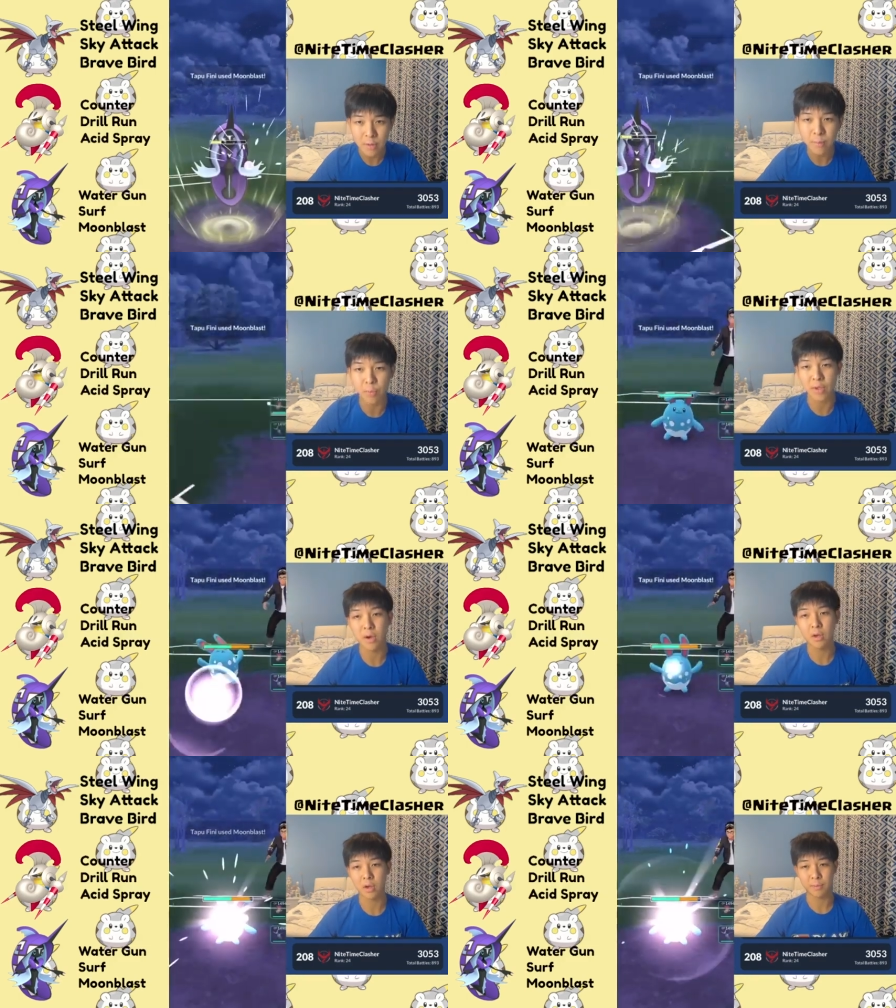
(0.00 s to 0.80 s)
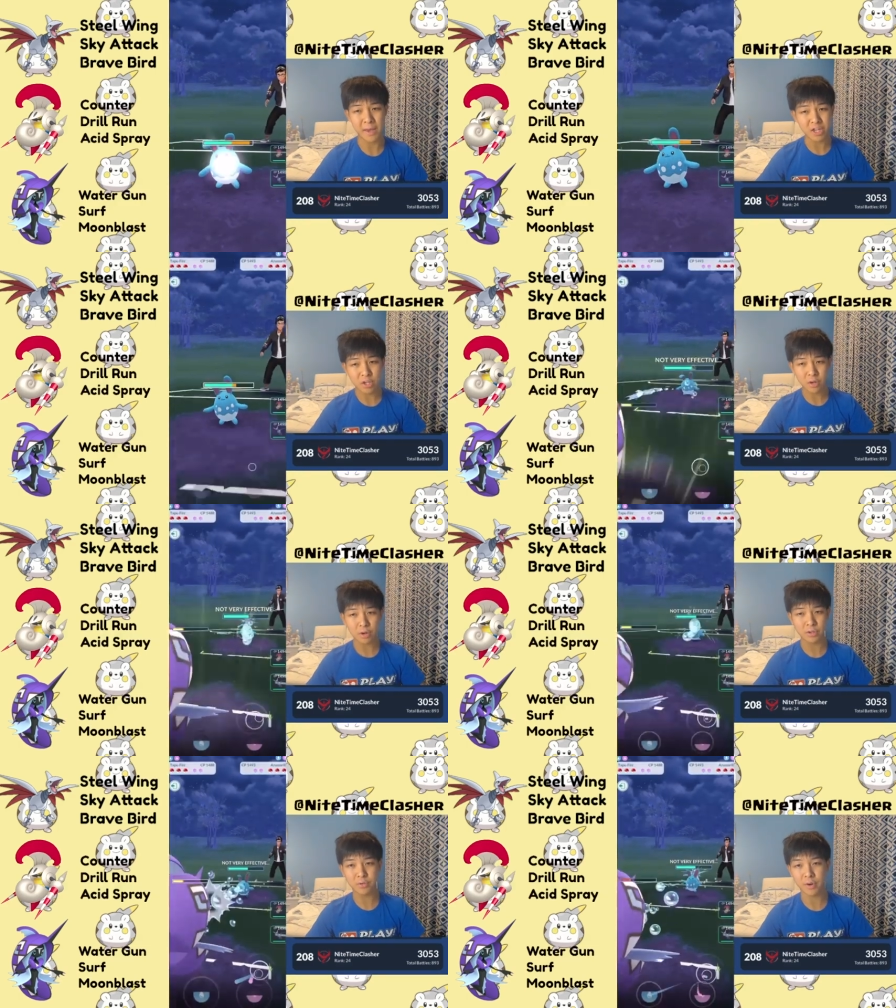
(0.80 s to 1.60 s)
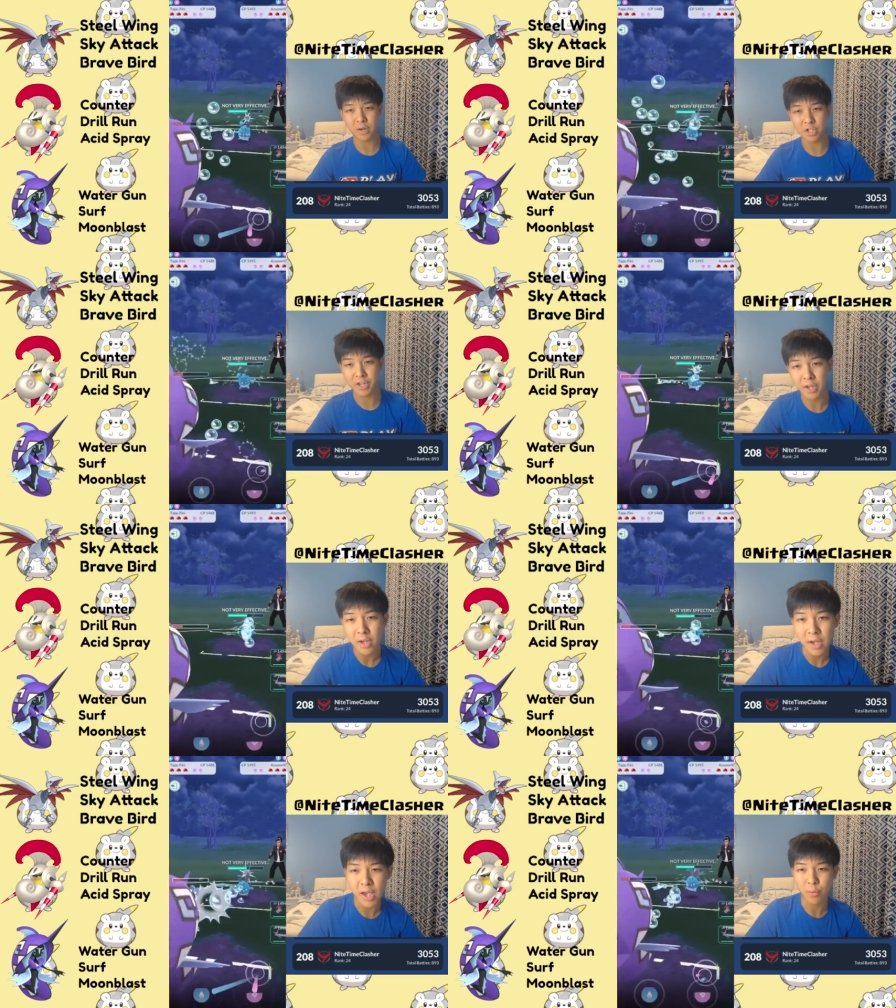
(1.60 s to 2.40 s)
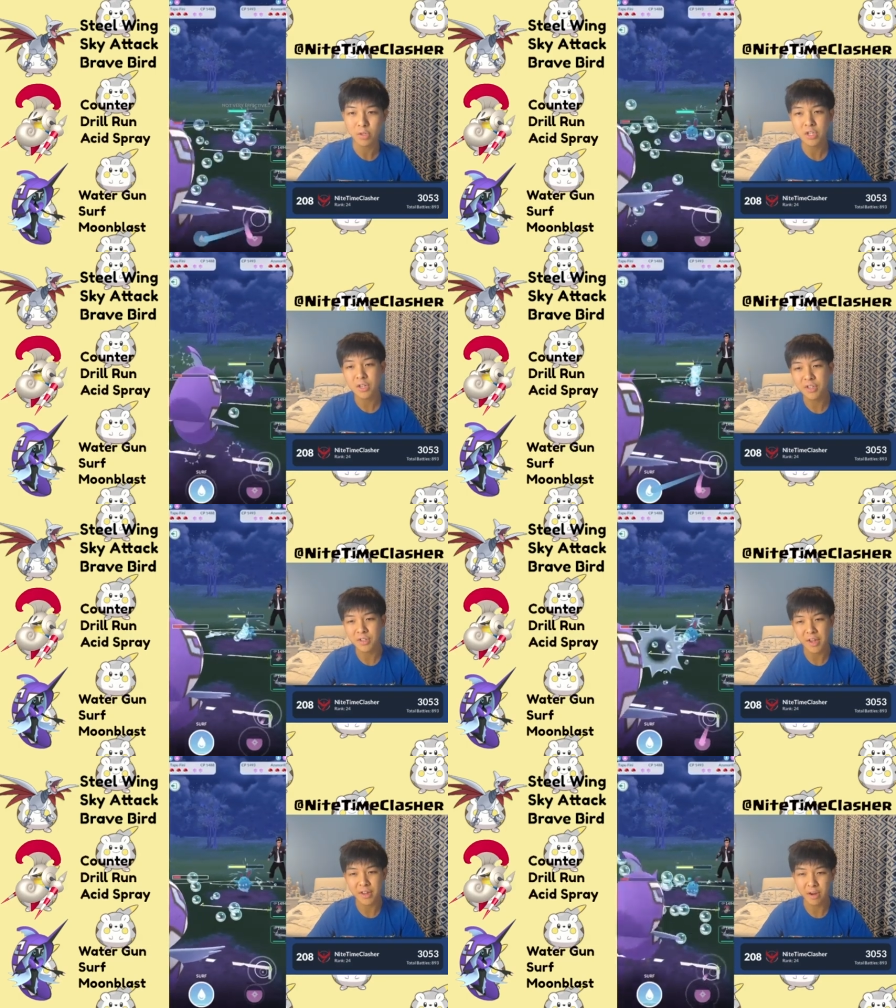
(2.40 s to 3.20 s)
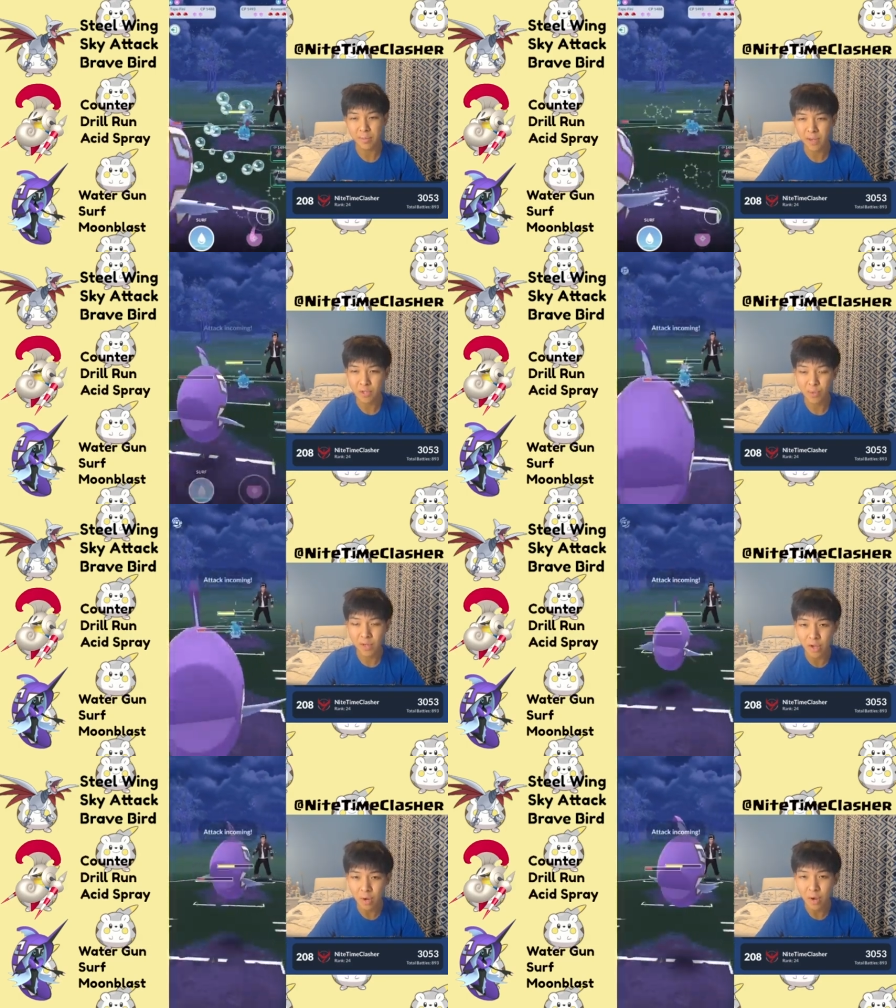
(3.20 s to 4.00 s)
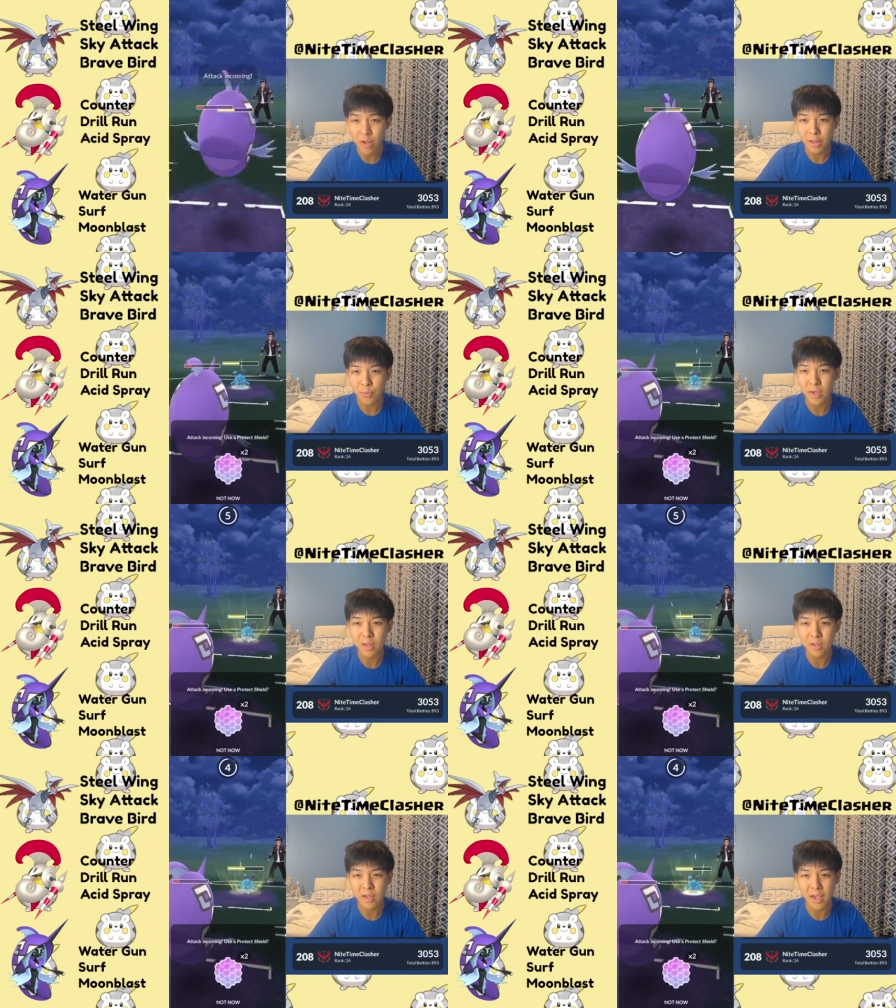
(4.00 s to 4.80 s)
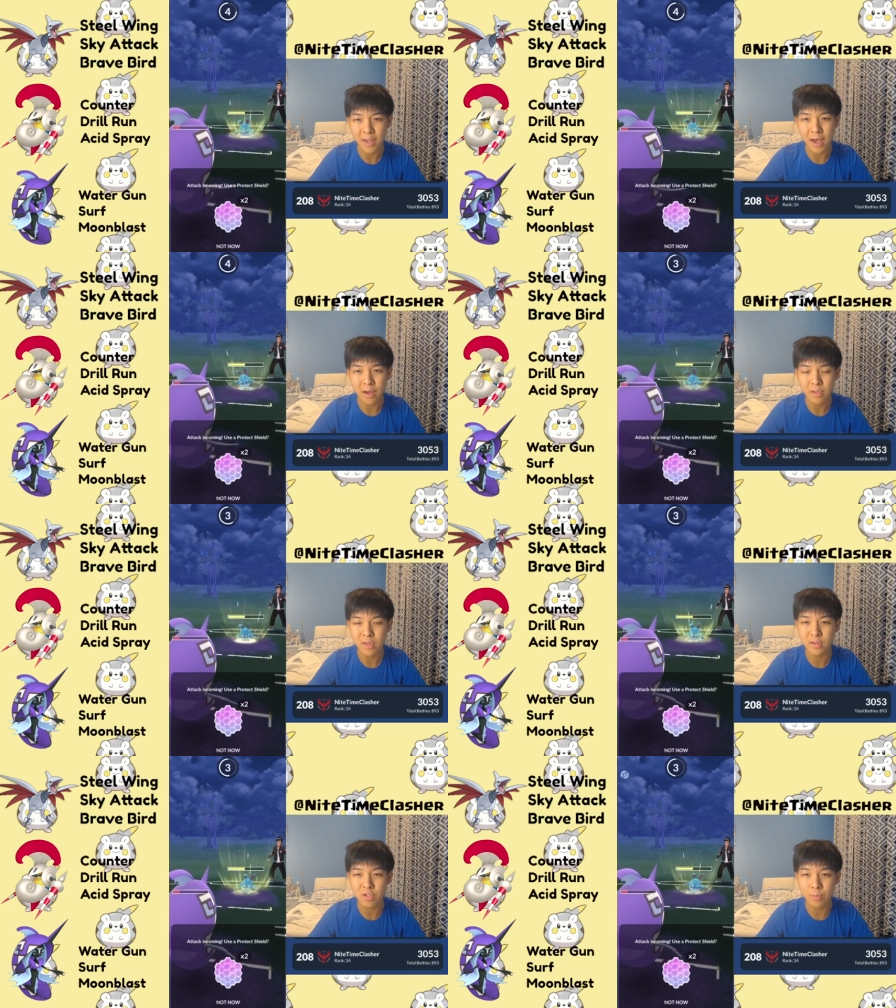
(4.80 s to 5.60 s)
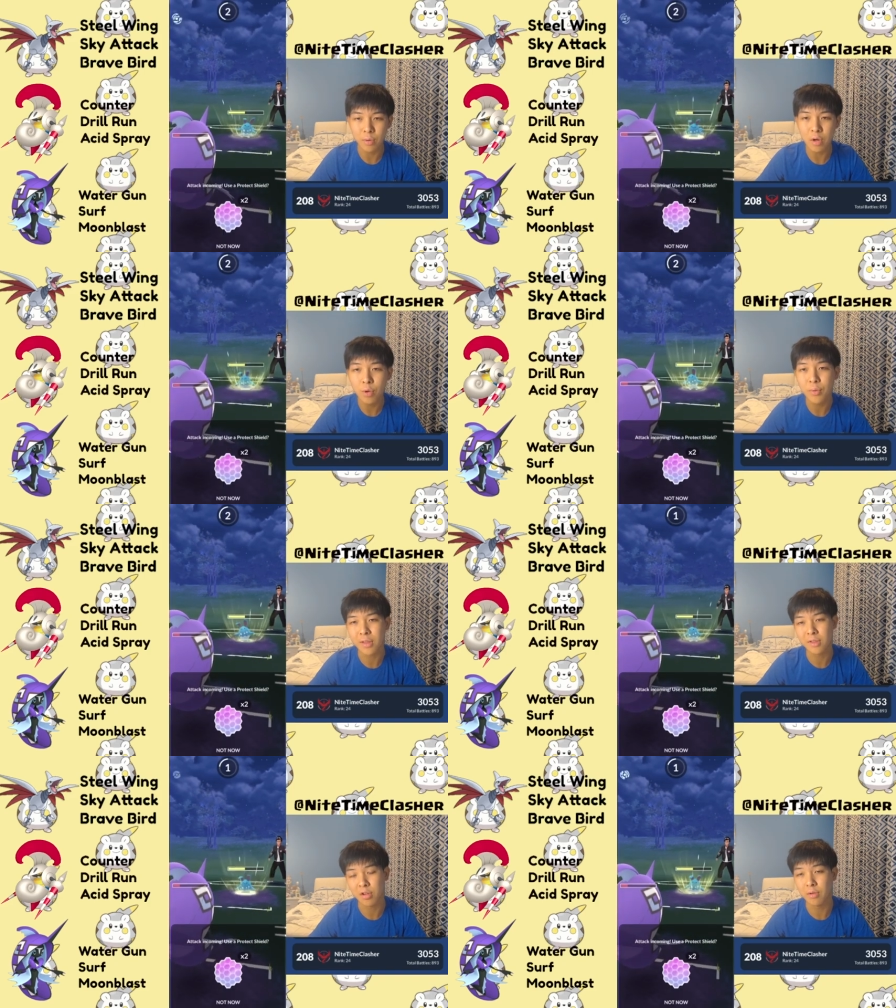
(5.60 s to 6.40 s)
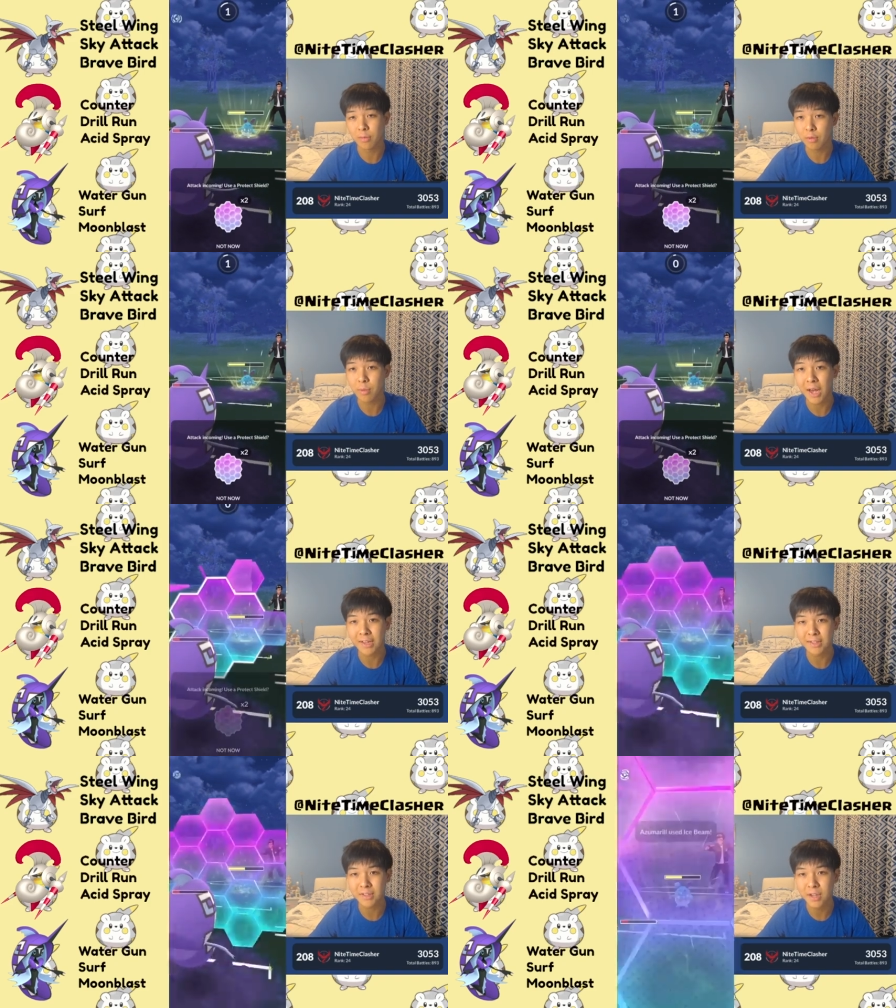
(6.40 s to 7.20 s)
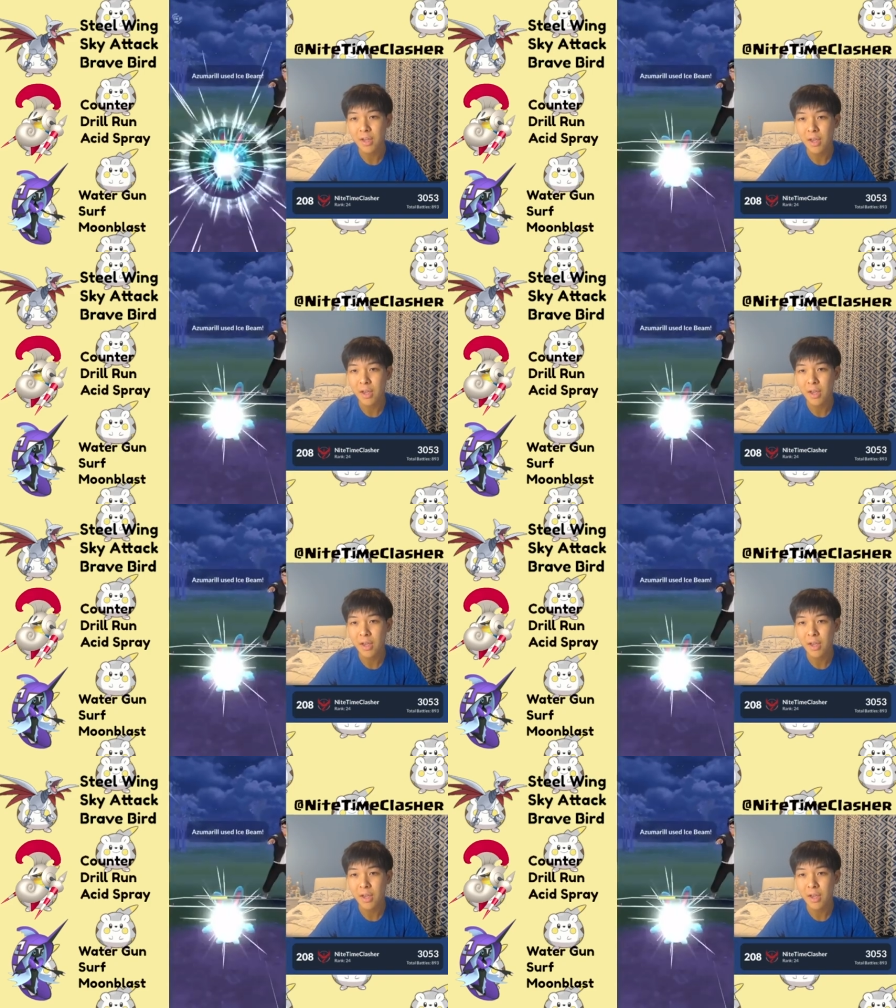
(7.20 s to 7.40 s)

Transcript: but we patiently hold on to our energy, and we're just going to stay in here because we know that we can take out the Azumarill with 2 Moonblasts.